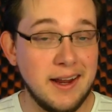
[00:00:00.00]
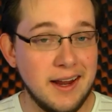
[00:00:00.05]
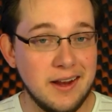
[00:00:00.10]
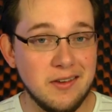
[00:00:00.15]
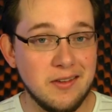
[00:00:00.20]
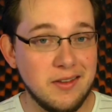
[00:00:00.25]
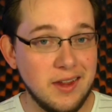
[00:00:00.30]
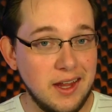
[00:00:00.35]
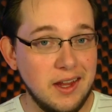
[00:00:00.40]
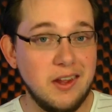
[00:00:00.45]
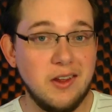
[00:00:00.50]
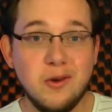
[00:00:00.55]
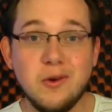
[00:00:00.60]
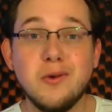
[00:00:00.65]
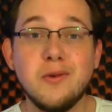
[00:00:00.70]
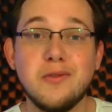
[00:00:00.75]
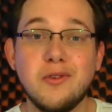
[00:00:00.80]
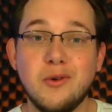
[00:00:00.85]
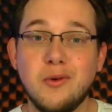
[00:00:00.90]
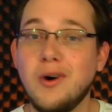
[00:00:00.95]
and thank
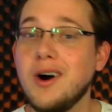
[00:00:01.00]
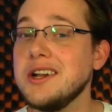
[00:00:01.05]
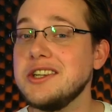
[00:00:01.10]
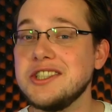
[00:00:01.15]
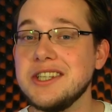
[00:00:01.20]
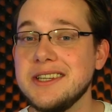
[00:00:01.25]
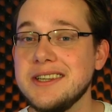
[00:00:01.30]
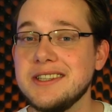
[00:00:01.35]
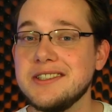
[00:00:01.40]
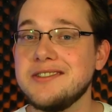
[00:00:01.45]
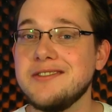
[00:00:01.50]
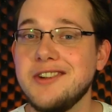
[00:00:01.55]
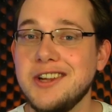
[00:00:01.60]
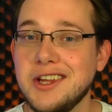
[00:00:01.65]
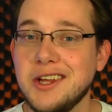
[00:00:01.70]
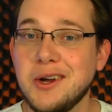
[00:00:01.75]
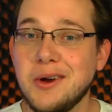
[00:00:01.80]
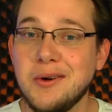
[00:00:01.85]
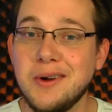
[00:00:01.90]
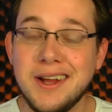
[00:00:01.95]
you for watching watching this
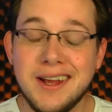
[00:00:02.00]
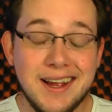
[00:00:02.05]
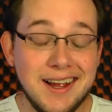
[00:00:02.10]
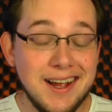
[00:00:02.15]
video.